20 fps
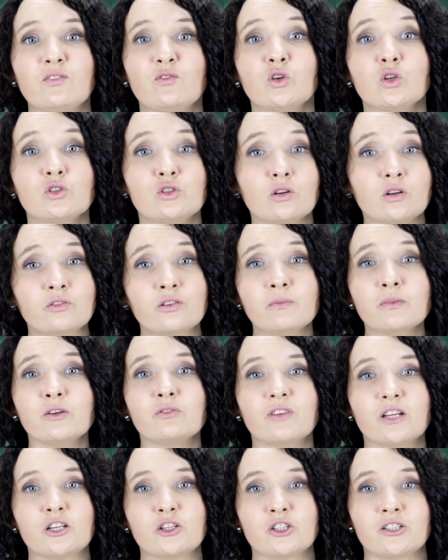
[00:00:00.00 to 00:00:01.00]
if you took from
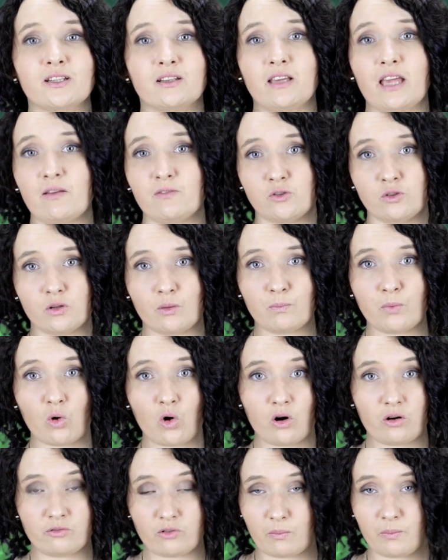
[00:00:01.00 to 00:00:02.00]
the rich and gave to the
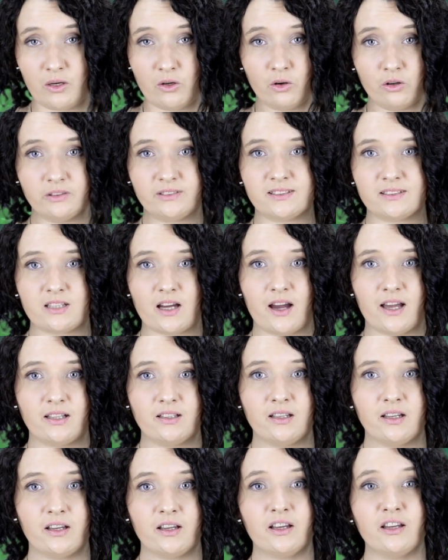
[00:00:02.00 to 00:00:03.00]
poor, Robin Hood
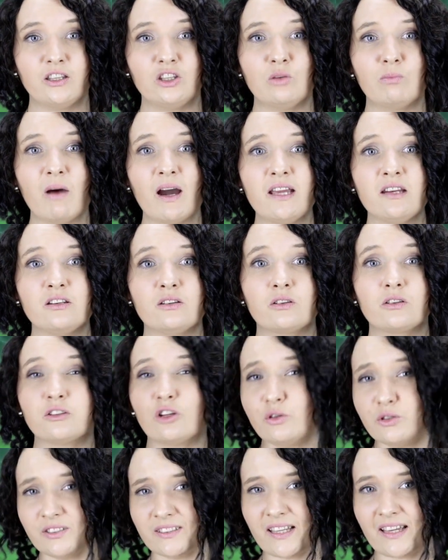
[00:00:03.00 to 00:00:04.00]
style, you might
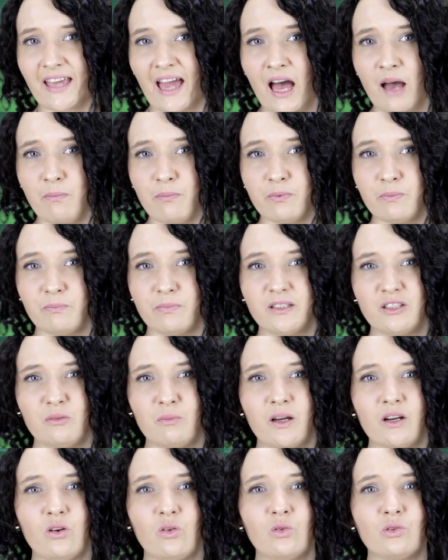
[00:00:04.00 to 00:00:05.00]
close the gap, but
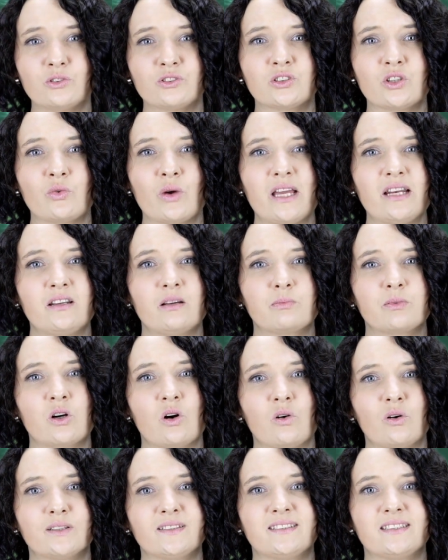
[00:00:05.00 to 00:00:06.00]
you might also end up
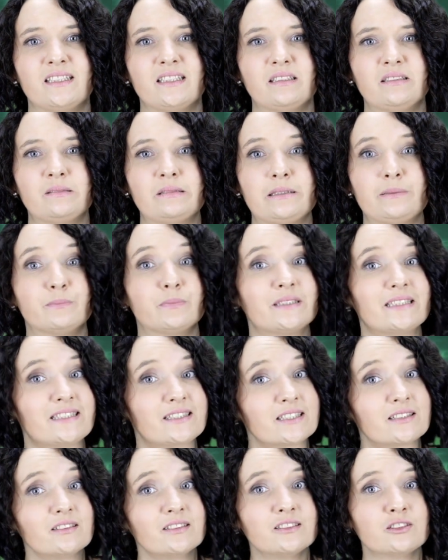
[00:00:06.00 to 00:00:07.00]
causing
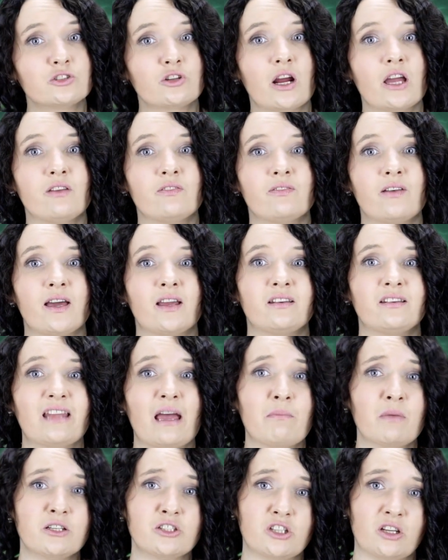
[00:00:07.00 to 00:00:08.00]
political strife and
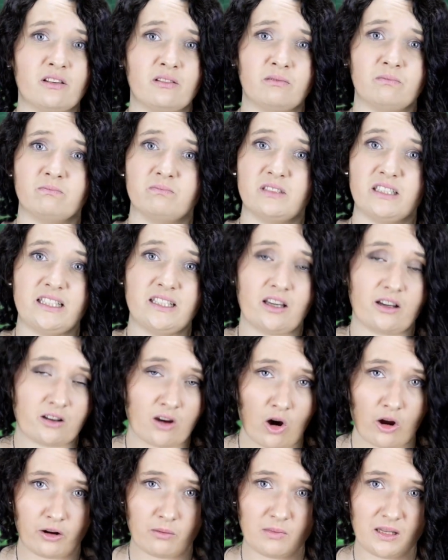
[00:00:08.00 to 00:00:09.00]
damaging the
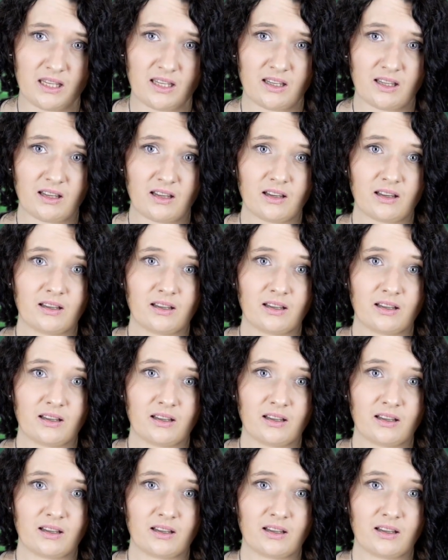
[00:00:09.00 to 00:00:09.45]
economy.